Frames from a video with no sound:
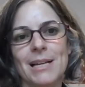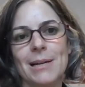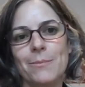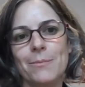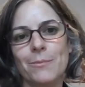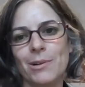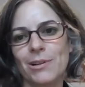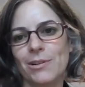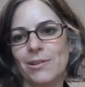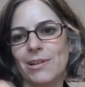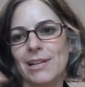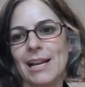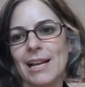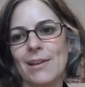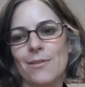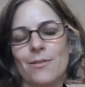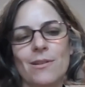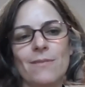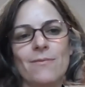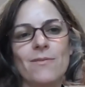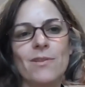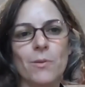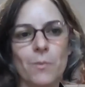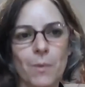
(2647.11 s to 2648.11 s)
I'm wondering,
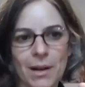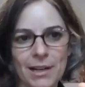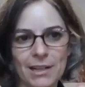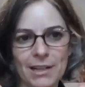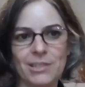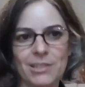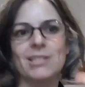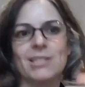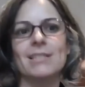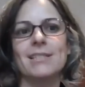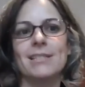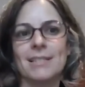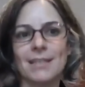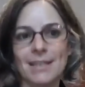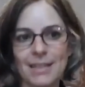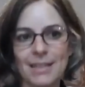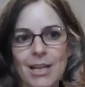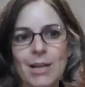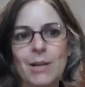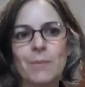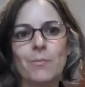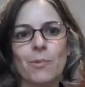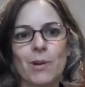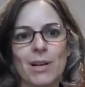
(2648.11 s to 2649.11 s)
Heather, if you want to just
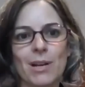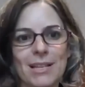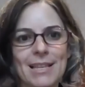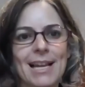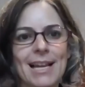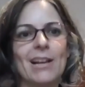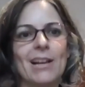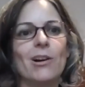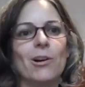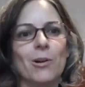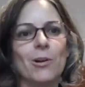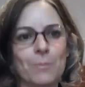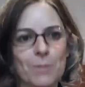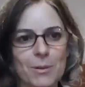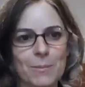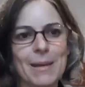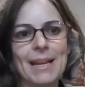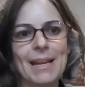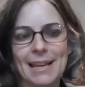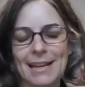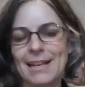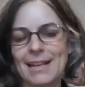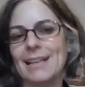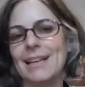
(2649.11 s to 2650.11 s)
bring that home and
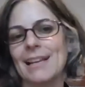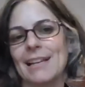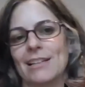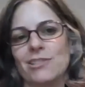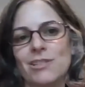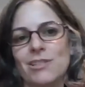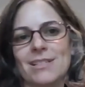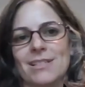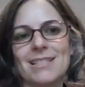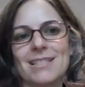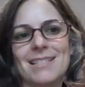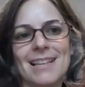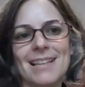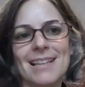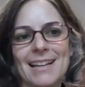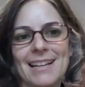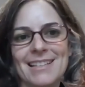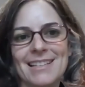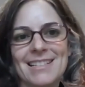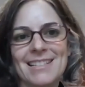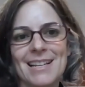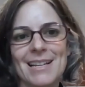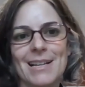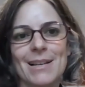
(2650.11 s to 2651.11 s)
make any connections
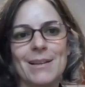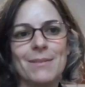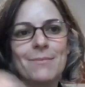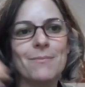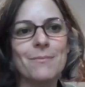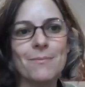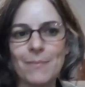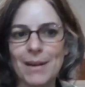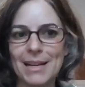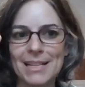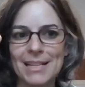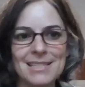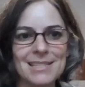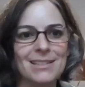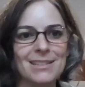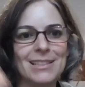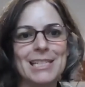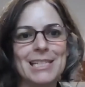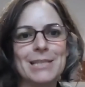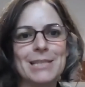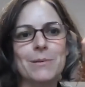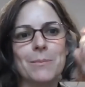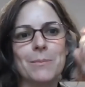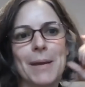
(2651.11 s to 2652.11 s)
that might still
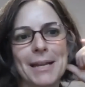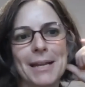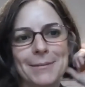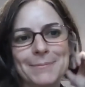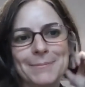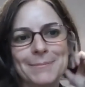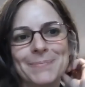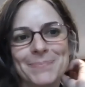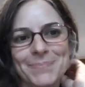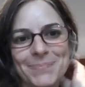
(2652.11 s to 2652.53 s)
need to be made.